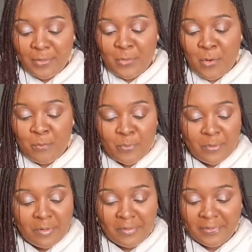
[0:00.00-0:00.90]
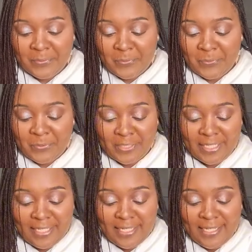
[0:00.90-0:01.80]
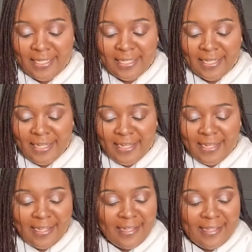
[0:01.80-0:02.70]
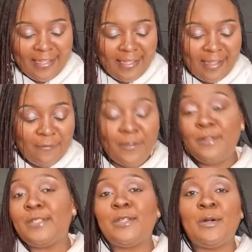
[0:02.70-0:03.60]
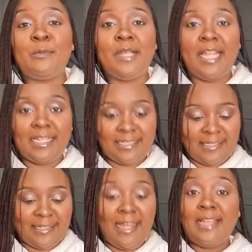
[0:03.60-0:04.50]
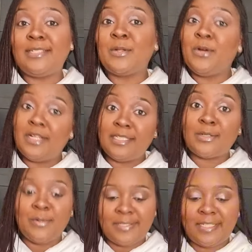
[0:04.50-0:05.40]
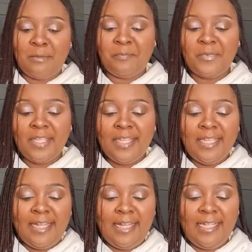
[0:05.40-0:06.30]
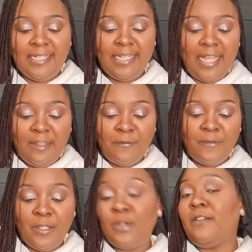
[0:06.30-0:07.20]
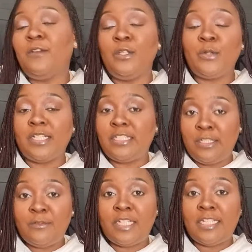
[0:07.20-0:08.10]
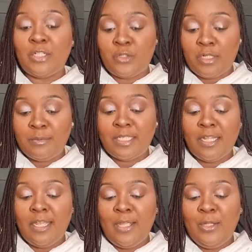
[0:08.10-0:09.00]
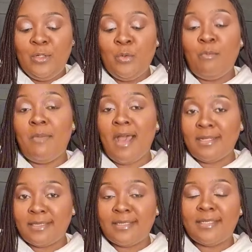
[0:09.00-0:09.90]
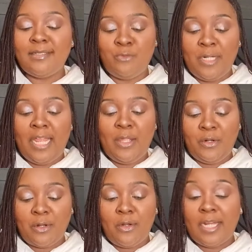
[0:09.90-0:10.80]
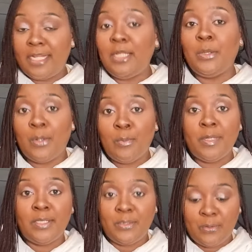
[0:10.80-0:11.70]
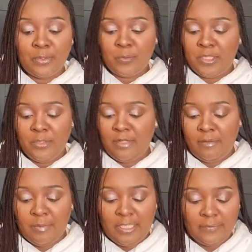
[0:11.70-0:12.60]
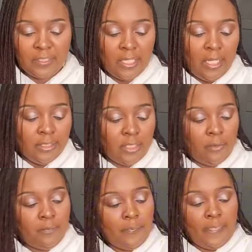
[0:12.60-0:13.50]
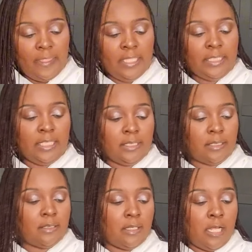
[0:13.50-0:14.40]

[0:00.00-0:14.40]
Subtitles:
GoPro. Oof. I feel so blessed. Guys, God is awesome. In life, in order for you to achieve certain dreams, you must rely on God and He'll open doors which you never believed. So this is